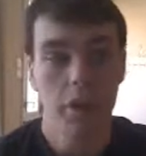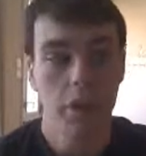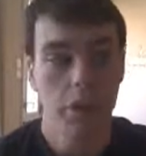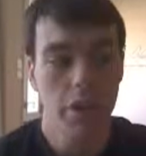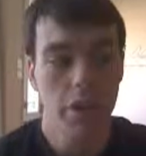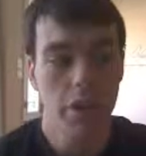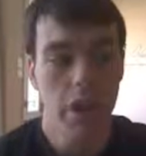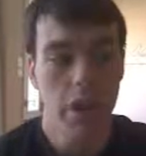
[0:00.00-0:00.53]
You
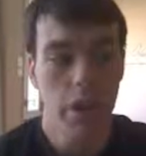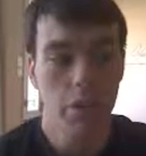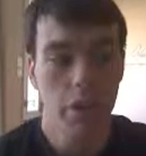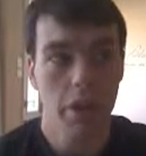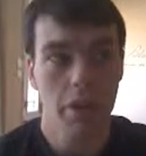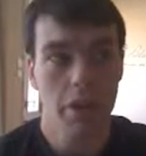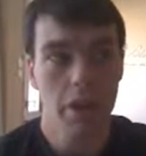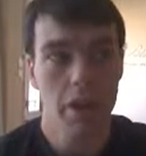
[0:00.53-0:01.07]
know, the day
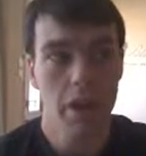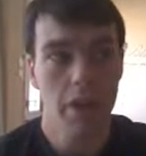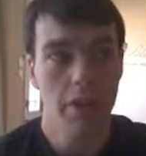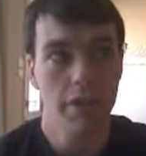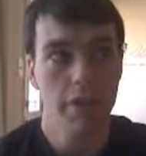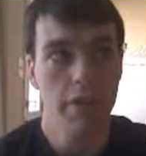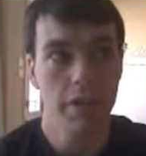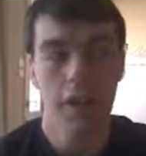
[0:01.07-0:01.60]
where it
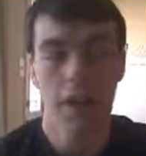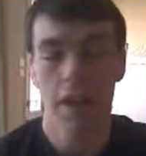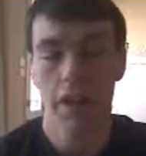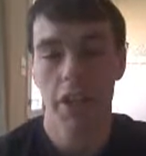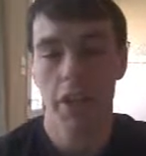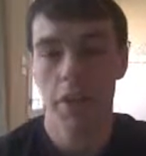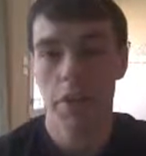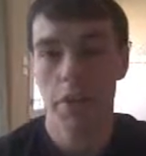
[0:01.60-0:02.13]
says write
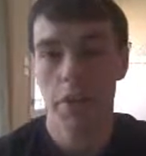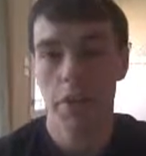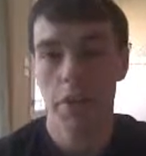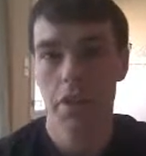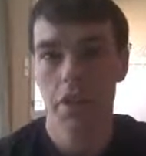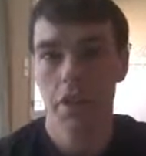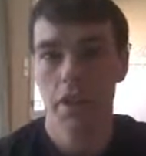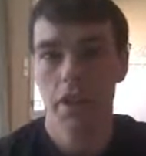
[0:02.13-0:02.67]
a list
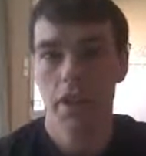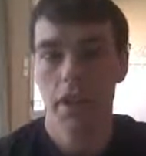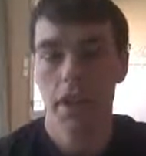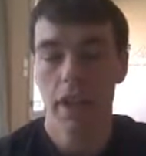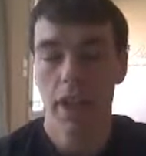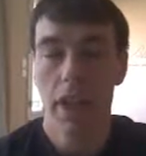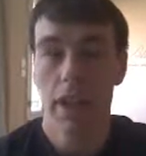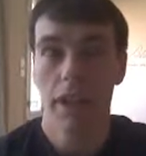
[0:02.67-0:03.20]
post,
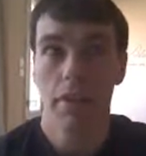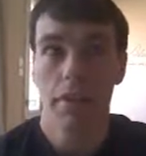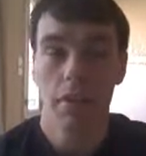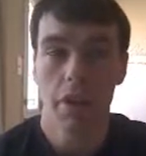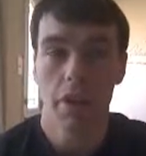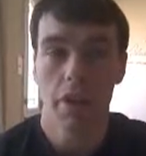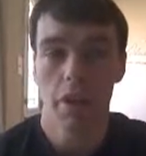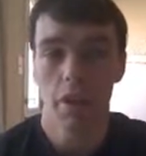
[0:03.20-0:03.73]
yeah,
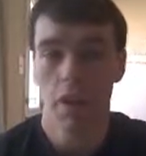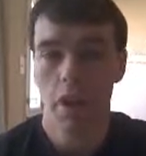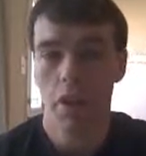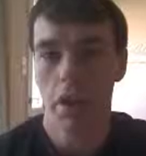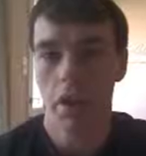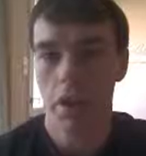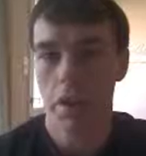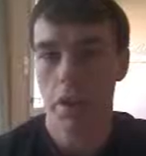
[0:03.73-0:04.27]
you know, we
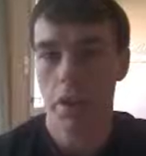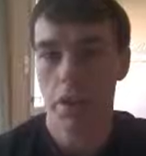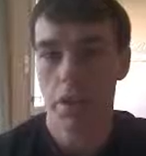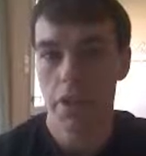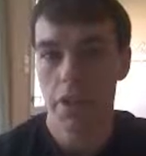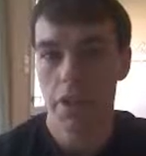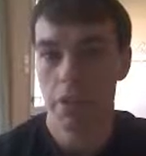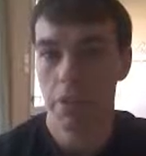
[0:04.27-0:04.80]
know what a list
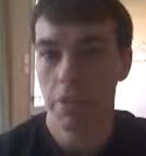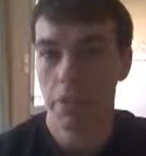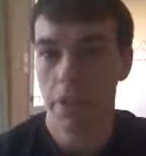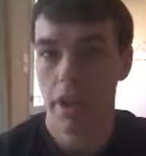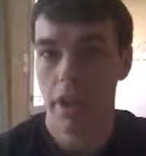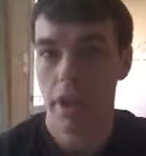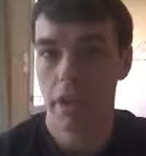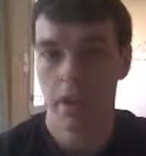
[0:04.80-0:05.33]
post is pretty
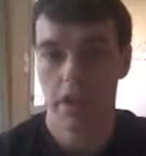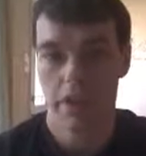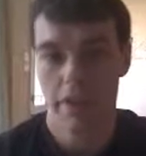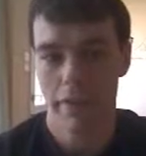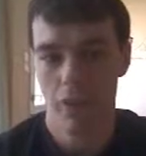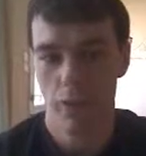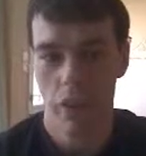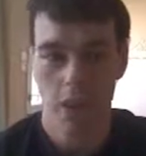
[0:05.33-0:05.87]
much.
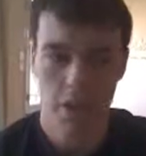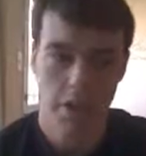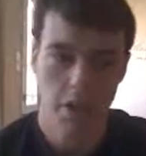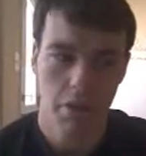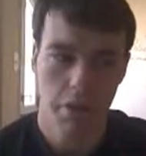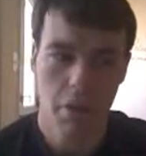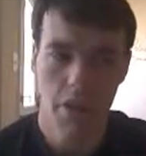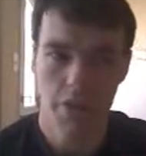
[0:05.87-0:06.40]
7 ways
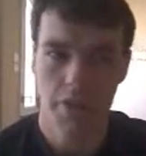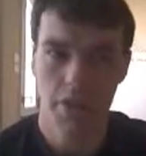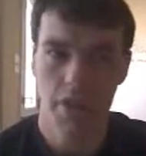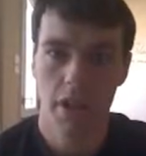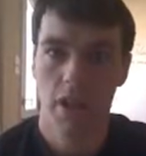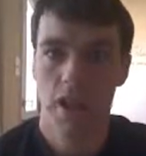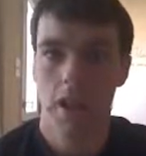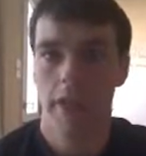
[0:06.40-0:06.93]
to do
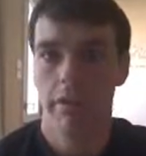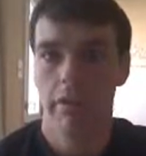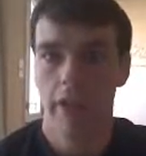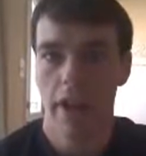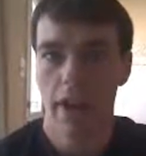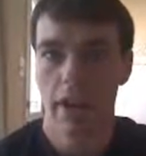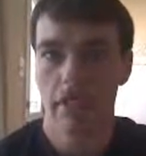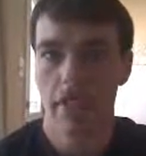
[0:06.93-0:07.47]
this,
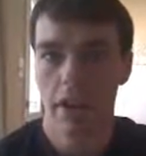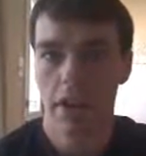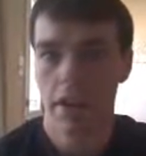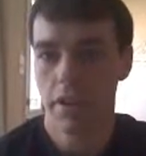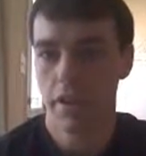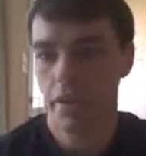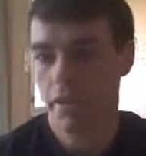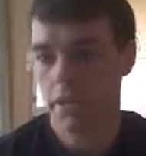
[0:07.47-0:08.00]
5
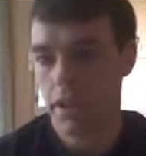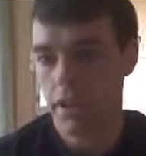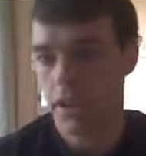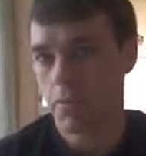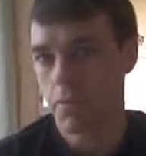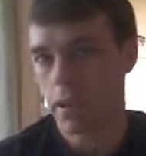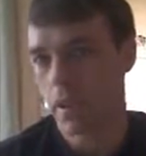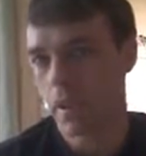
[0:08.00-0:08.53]
reasons
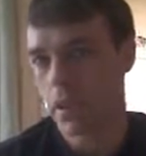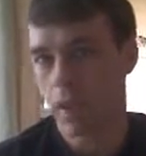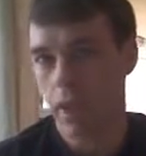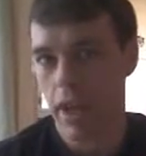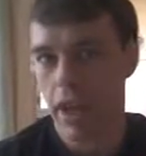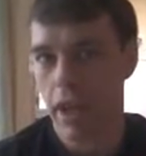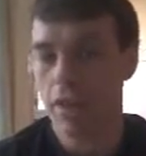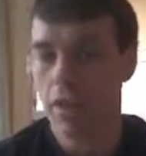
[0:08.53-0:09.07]
this is better
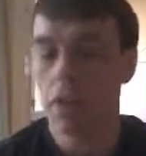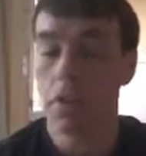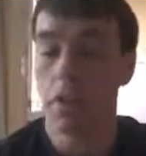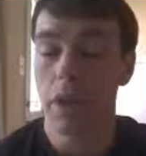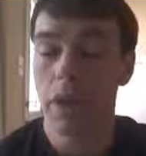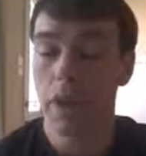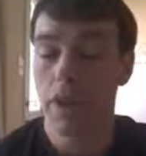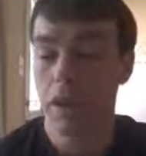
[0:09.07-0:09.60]
than that,
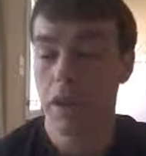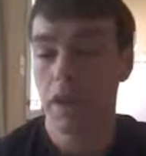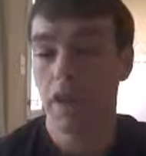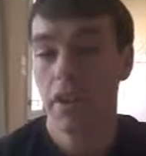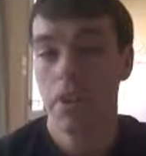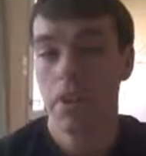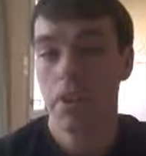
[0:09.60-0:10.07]
or whatever.